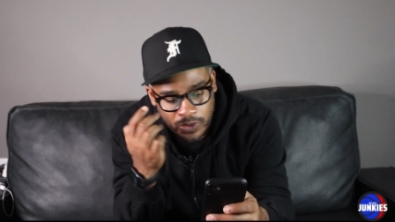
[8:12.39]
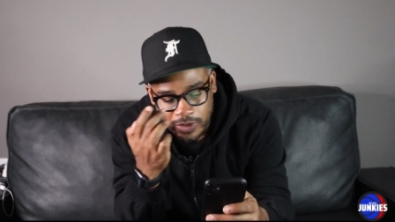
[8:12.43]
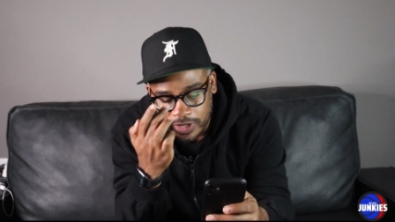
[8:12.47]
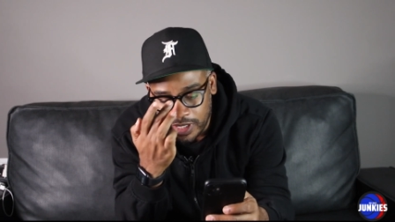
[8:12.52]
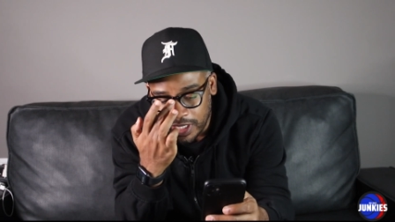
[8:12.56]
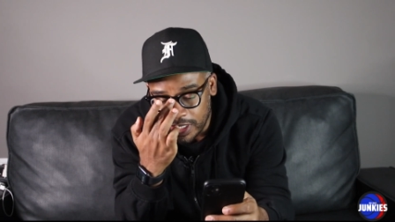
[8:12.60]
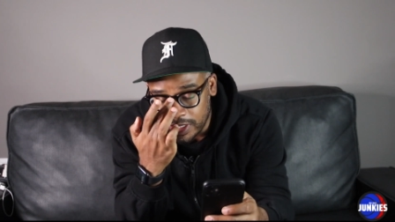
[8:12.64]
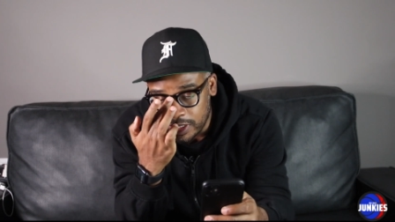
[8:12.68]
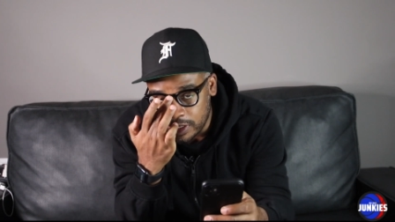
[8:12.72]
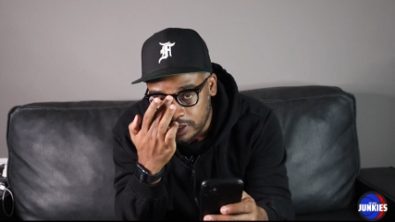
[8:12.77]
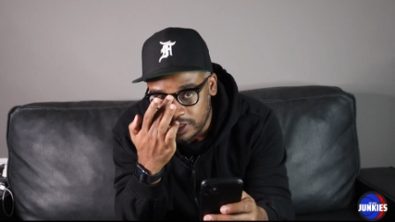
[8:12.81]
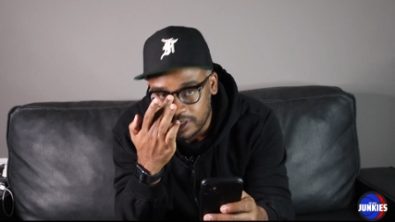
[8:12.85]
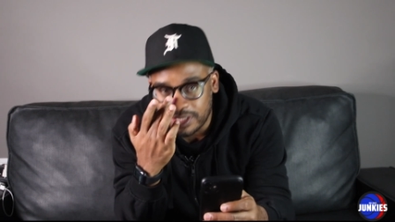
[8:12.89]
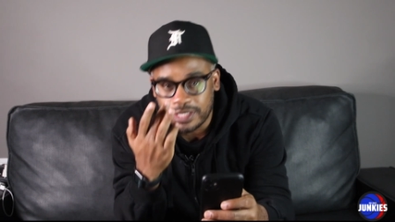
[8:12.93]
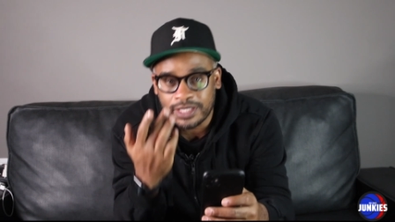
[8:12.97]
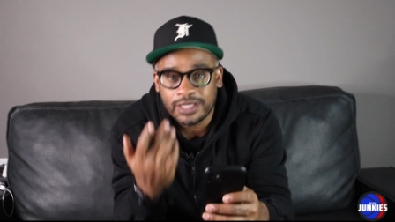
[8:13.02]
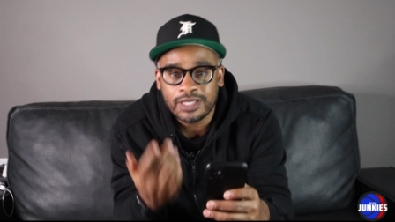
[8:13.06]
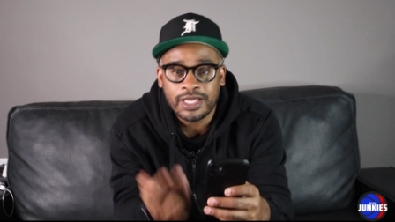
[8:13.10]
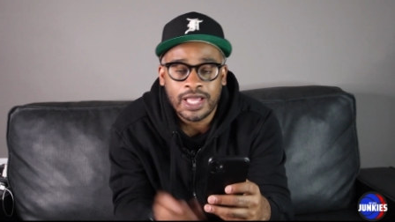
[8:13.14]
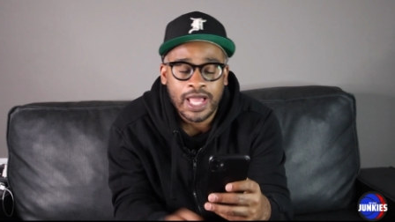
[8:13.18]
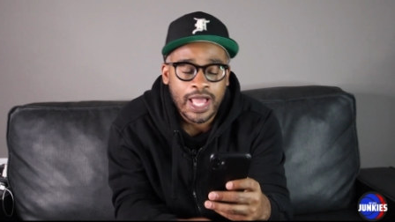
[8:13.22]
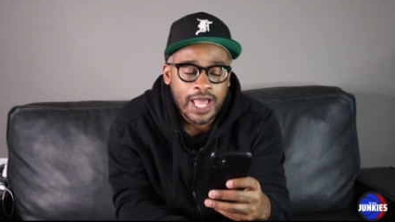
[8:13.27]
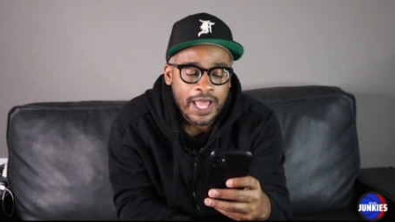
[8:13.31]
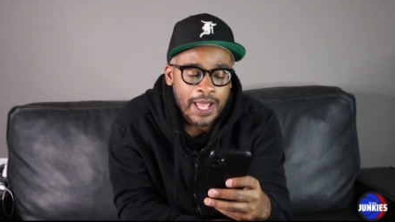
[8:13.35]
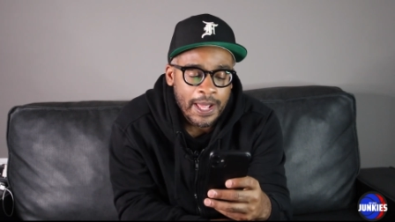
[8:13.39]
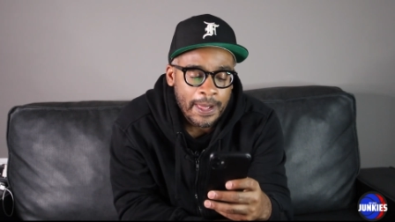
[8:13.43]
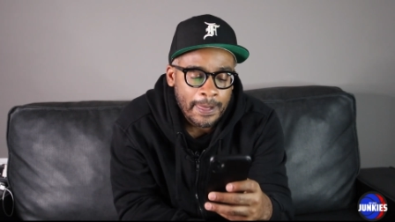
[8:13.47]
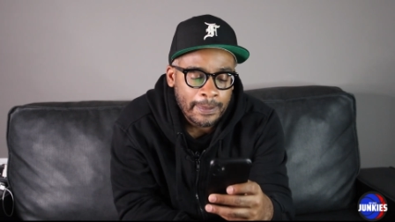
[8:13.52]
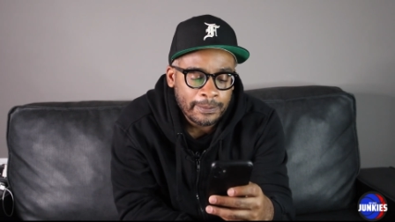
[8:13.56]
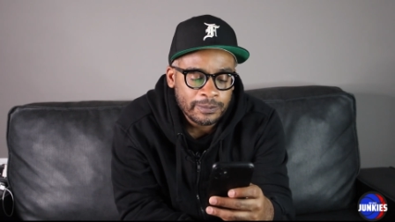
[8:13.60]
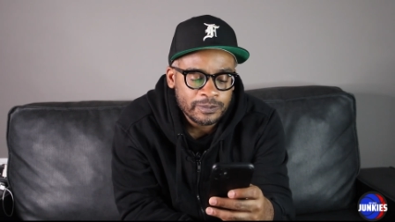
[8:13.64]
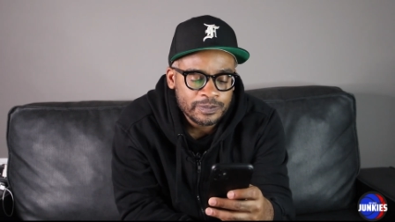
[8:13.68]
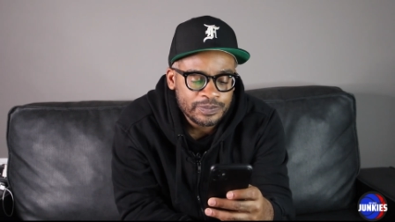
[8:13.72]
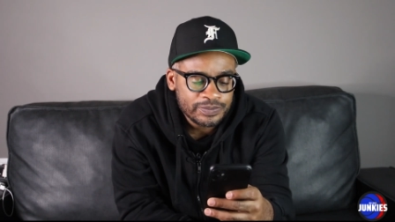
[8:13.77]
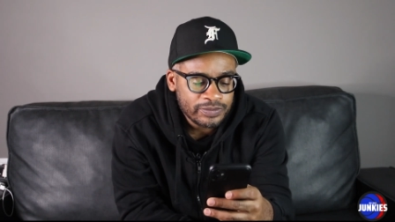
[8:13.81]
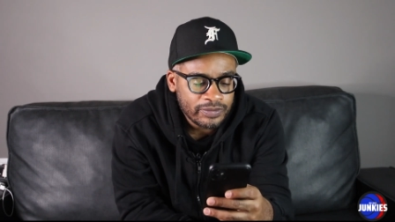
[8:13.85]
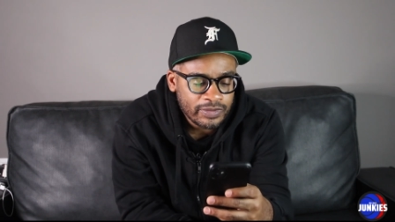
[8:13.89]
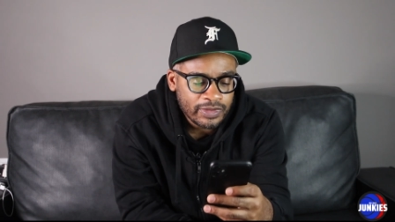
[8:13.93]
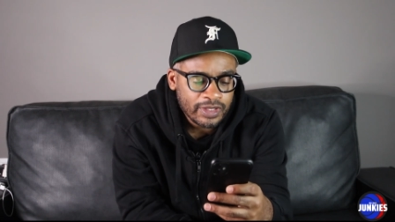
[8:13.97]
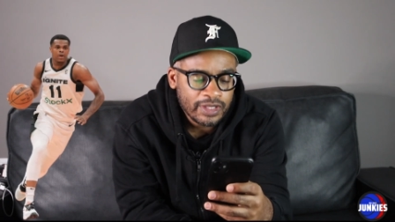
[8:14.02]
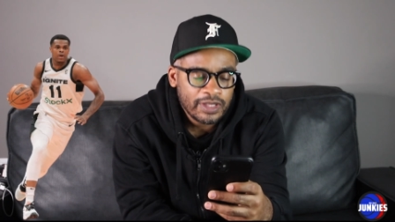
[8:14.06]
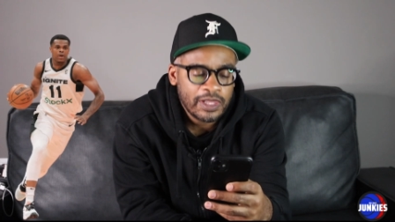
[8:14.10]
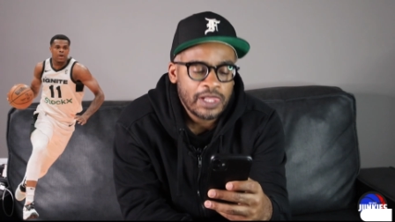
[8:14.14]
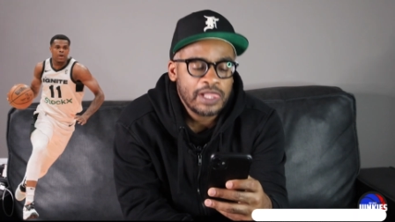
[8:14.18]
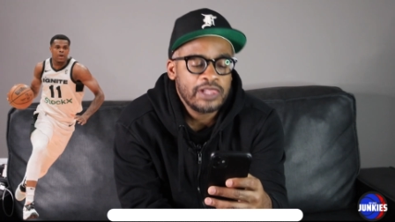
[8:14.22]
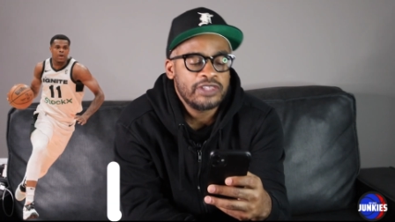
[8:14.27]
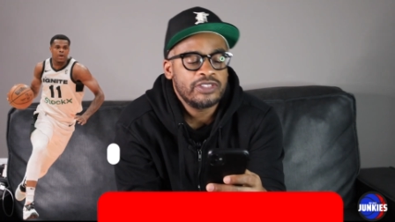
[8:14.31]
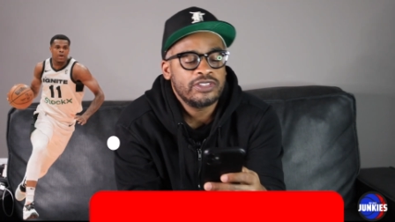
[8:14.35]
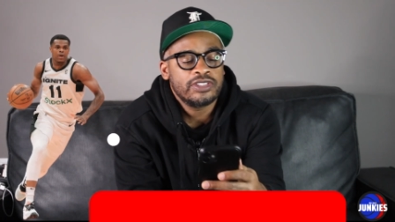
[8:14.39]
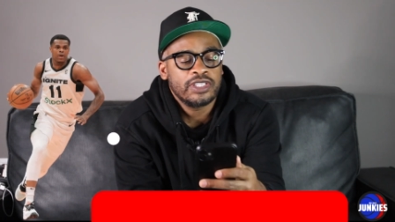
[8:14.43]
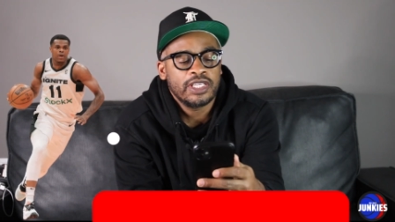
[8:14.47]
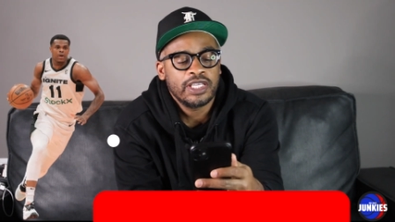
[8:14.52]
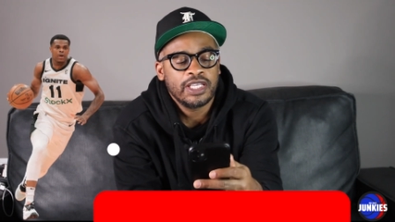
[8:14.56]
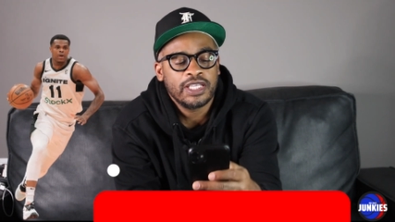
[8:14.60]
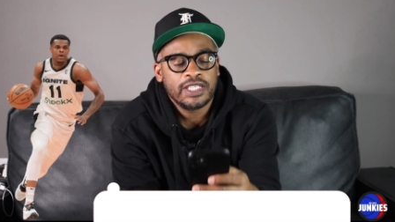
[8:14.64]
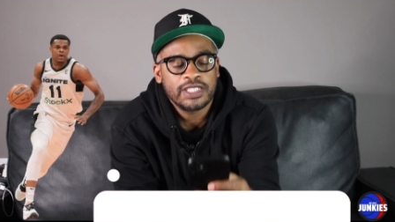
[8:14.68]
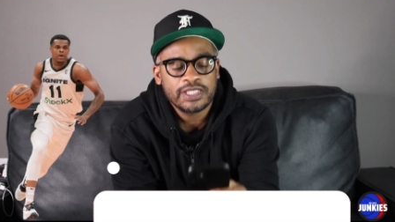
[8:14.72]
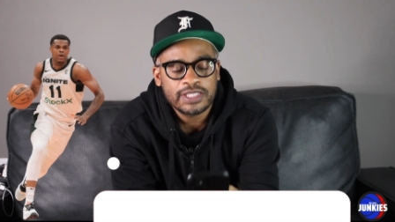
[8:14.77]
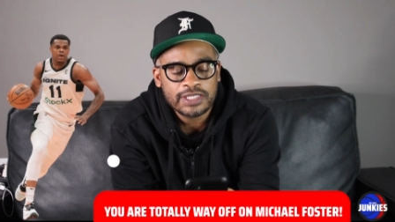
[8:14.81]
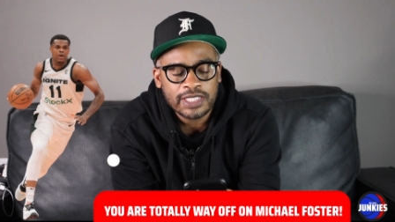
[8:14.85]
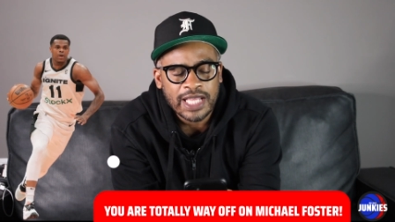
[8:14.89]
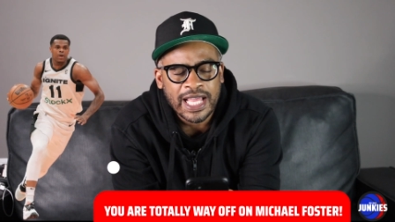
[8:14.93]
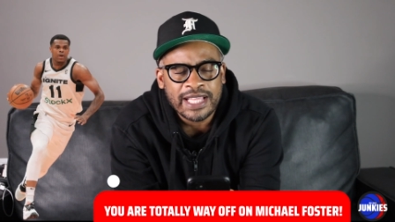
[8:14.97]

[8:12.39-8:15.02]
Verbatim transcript: Okay, this guy, he says,